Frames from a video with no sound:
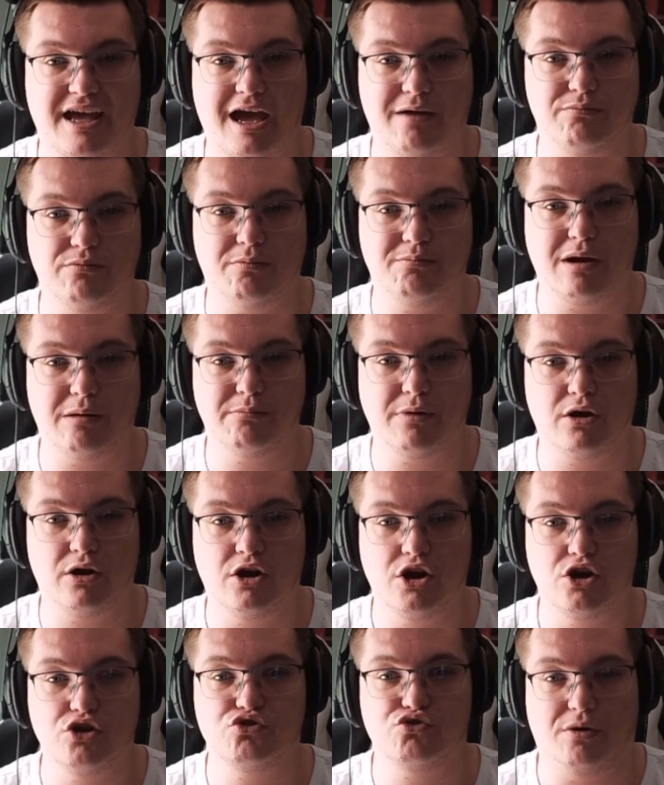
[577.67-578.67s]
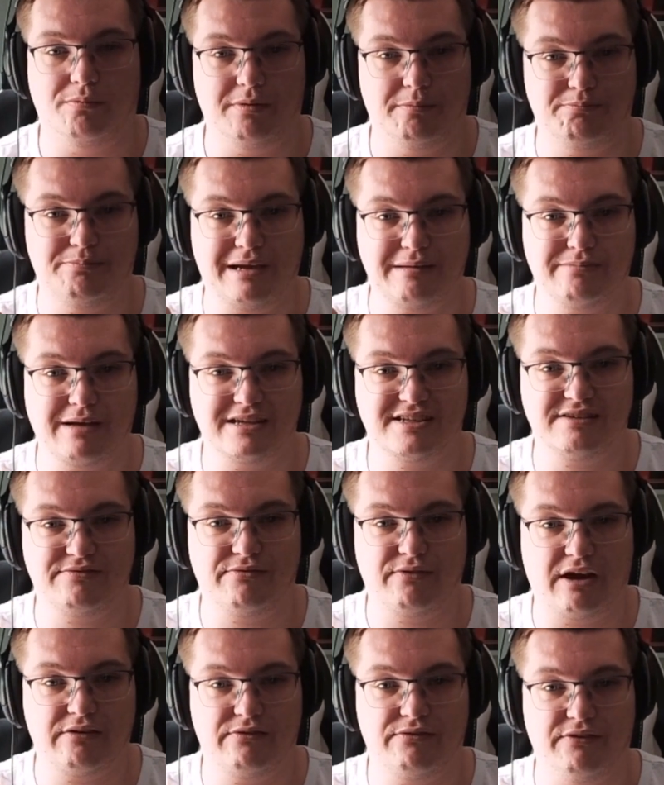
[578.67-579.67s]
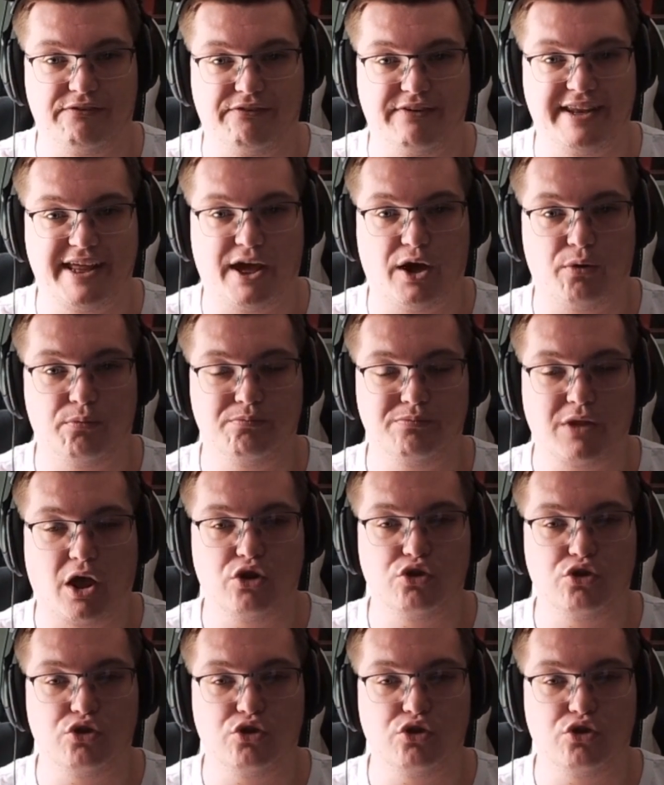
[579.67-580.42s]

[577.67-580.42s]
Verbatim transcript: and remember drop a big massive like for the video,